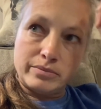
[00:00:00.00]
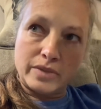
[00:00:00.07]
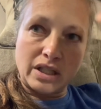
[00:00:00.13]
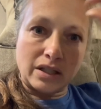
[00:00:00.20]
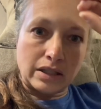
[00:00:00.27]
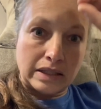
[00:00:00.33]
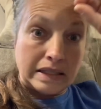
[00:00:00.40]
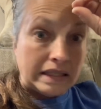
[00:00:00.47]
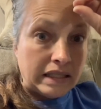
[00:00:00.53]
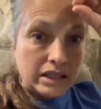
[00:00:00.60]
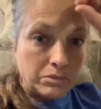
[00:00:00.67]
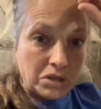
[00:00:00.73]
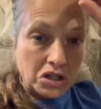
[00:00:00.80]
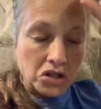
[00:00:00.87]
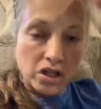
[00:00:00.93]

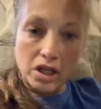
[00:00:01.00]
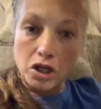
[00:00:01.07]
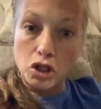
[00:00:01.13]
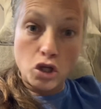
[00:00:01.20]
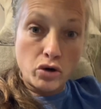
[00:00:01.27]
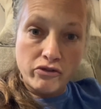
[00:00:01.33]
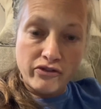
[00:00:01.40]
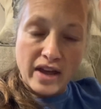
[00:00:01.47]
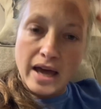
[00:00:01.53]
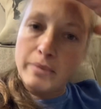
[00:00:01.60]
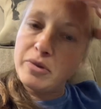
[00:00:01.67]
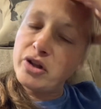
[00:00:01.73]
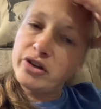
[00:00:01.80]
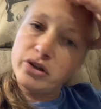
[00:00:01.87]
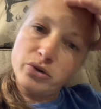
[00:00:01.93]
lean milk and a low fat
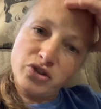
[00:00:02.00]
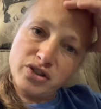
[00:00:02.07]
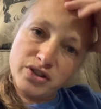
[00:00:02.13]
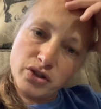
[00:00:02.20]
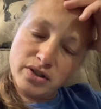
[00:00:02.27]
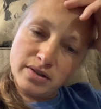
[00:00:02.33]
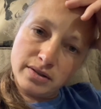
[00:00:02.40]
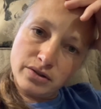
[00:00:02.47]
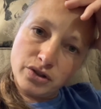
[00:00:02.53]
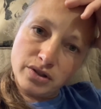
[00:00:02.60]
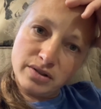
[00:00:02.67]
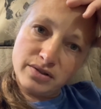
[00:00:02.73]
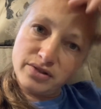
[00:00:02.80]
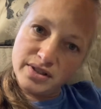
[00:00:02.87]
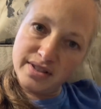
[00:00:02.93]
milk, you just
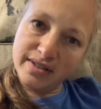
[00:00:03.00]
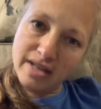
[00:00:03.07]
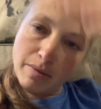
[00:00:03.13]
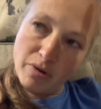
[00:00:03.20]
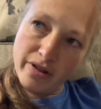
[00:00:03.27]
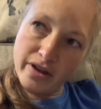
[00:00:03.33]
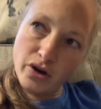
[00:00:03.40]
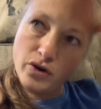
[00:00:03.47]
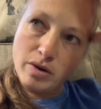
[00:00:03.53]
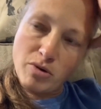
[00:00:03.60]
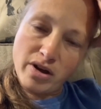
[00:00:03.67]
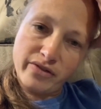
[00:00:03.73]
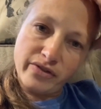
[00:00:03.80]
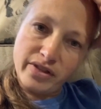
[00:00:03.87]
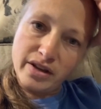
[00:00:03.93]
skim all that cream
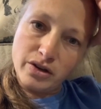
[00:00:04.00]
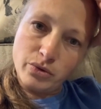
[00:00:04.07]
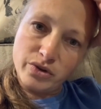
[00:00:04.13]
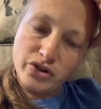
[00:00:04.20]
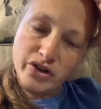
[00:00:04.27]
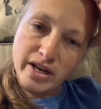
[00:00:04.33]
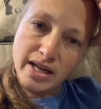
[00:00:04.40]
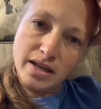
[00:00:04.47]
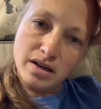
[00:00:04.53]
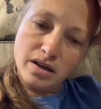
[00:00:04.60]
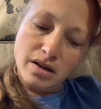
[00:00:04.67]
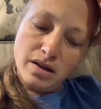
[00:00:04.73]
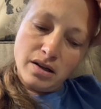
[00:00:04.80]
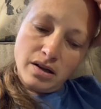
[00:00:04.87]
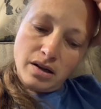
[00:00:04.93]
off and then you would drink it.
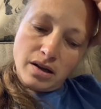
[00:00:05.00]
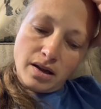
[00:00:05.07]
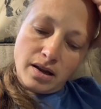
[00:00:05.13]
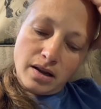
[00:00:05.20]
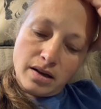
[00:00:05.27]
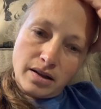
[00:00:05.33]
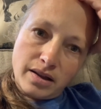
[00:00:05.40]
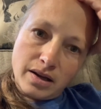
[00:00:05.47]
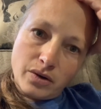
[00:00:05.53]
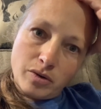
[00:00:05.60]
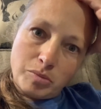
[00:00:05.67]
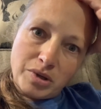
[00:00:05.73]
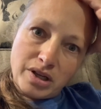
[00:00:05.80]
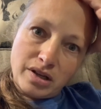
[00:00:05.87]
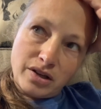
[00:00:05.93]
And that would
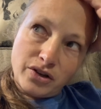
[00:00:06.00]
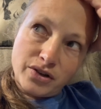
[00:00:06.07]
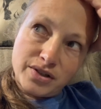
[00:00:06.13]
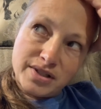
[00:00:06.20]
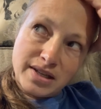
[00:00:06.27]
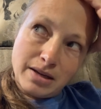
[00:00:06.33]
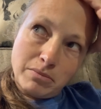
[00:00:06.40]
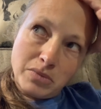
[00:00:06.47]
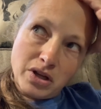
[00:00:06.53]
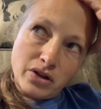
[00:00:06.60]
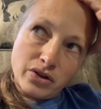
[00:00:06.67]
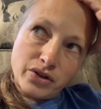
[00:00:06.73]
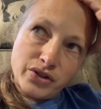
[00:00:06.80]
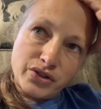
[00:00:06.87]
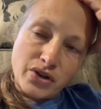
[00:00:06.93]
be your skim
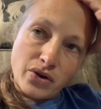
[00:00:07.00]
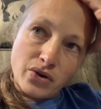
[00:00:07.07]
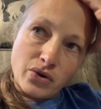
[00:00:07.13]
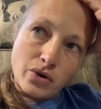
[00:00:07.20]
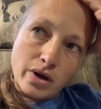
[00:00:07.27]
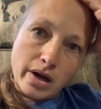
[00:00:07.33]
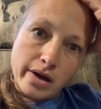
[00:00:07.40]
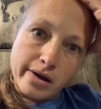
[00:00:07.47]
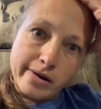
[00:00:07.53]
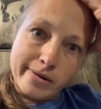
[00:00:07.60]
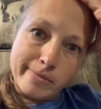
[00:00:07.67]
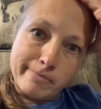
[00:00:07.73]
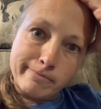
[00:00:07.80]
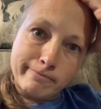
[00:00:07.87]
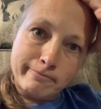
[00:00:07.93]
milk. So
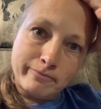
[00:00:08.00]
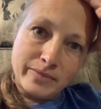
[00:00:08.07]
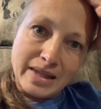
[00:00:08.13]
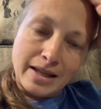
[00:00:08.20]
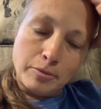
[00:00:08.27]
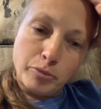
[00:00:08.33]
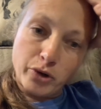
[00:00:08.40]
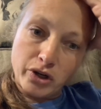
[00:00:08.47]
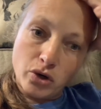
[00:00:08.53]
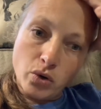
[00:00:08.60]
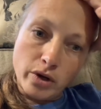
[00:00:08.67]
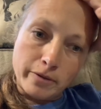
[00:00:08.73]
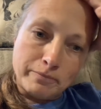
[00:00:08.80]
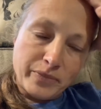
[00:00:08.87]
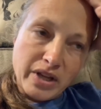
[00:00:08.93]
pretty
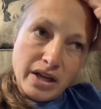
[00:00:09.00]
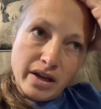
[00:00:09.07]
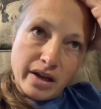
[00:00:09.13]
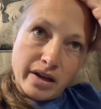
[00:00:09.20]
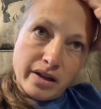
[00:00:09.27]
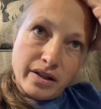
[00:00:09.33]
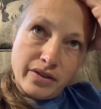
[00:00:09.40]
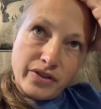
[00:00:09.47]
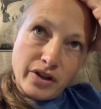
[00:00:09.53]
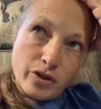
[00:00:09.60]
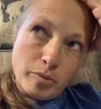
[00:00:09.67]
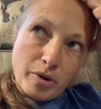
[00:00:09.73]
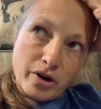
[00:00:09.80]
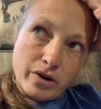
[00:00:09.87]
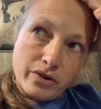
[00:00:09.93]
cool. The other
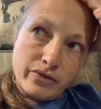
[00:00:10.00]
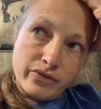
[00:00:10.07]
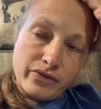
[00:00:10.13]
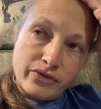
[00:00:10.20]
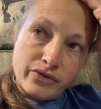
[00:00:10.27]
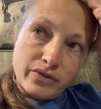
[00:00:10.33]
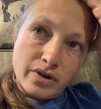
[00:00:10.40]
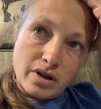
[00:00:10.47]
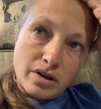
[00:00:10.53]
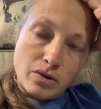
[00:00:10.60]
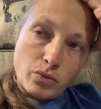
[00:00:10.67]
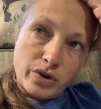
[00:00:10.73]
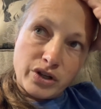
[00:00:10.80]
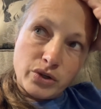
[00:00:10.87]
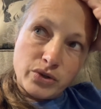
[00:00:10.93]
part of when you